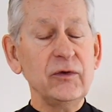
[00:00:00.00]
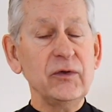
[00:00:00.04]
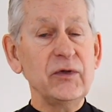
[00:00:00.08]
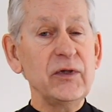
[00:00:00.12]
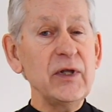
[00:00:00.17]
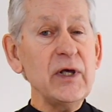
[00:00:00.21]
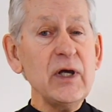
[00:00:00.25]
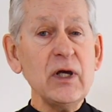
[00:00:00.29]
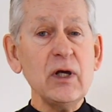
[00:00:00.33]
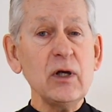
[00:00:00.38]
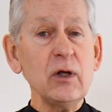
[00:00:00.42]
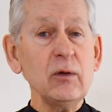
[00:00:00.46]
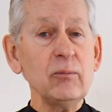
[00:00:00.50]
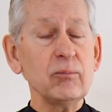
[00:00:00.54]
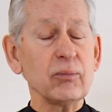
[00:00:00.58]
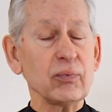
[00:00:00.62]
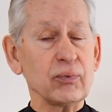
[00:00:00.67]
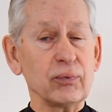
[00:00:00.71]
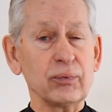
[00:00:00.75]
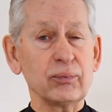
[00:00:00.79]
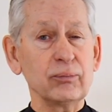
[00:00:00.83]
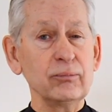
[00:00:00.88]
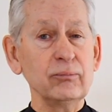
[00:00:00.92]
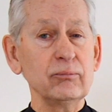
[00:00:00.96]
the
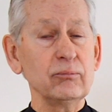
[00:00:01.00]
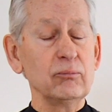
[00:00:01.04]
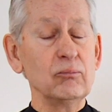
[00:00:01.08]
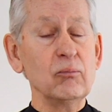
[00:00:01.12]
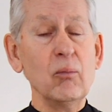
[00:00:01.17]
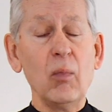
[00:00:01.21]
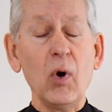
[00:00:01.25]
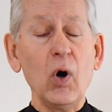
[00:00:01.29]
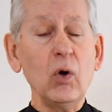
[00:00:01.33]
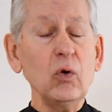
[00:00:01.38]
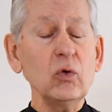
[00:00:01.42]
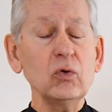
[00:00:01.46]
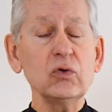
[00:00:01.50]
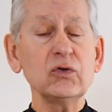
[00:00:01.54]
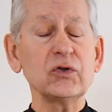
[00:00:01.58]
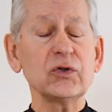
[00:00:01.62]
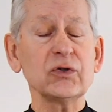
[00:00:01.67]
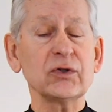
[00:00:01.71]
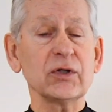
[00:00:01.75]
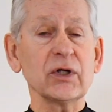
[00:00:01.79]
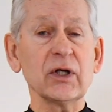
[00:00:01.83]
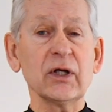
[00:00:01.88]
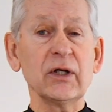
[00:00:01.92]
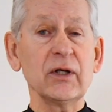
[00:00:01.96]

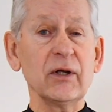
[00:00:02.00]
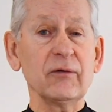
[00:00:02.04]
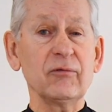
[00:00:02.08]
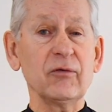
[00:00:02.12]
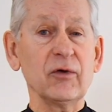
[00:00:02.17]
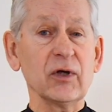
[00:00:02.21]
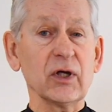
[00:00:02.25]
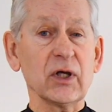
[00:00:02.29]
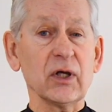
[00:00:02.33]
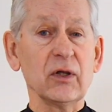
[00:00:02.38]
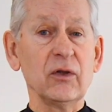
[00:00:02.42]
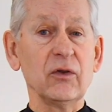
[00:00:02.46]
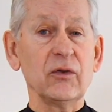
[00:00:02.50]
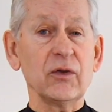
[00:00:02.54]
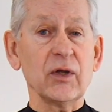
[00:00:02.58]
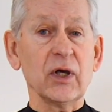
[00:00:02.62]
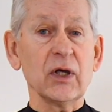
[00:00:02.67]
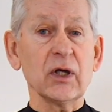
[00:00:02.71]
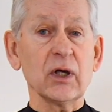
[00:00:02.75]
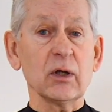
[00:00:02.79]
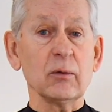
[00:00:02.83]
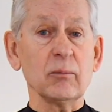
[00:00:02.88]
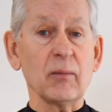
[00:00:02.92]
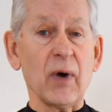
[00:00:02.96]
most significant
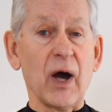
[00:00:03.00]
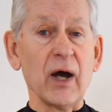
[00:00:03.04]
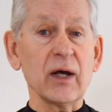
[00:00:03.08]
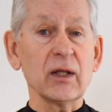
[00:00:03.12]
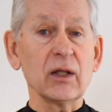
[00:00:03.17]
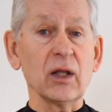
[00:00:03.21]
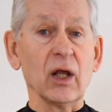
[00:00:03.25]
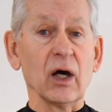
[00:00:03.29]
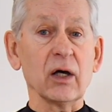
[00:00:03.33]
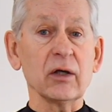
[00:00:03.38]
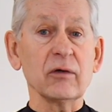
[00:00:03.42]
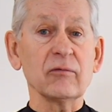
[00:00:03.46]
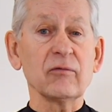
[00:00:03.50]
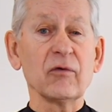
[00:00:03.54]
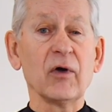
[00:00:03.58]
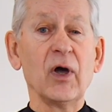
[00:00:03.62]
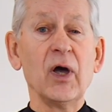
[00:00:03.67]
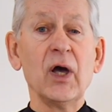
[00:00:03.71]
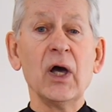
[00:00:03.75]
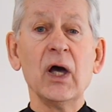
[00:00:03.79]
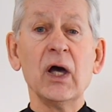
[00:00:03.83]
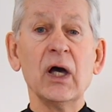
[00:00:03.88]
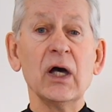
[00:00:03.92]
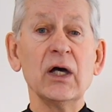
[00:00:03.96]
thing in my life,
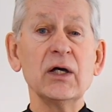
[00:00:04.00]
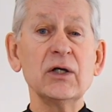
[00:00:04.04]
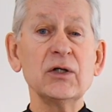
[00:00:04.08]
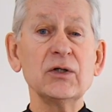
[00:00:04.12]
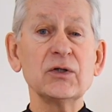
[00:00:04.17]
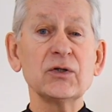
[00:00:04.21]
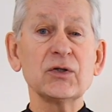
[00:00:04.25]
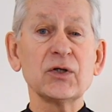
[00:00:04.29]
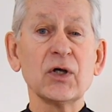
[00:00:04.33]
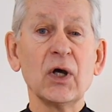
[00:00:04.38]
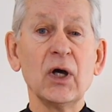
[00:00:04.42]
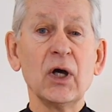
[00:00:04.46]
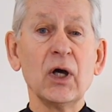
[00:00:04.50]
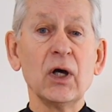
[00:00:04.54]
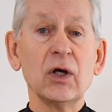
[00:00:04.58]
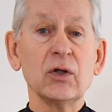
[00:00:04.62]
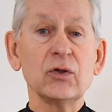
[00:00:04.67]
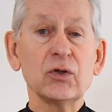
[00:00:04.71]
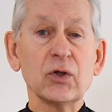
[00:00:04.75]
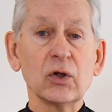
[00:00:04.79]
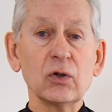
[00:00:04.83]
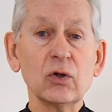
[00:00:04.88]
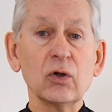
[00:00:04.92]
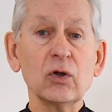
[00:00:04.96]
is
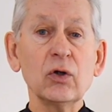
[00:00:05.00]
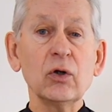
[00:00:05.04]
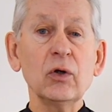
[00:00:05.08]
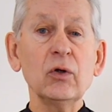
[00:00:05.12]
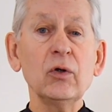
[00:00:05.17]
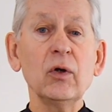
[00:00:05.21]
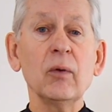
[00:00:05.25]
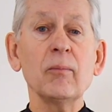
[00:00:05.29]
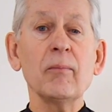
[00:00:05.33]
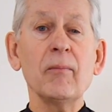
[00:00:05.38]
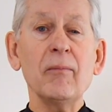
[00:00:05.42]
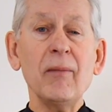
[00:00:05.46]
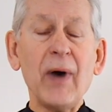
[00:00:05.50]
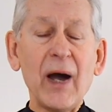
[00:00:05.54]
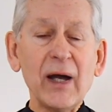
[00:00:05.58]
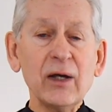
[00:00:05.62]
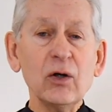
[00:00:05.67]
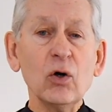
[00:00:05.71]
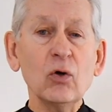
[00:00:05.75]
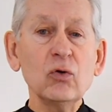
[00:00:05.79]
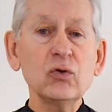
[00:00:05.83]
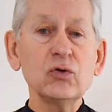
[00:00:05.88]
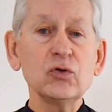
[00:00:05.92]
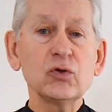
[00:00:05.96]
to learn my
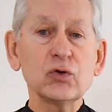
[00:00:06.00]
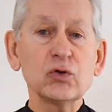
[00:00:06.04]
own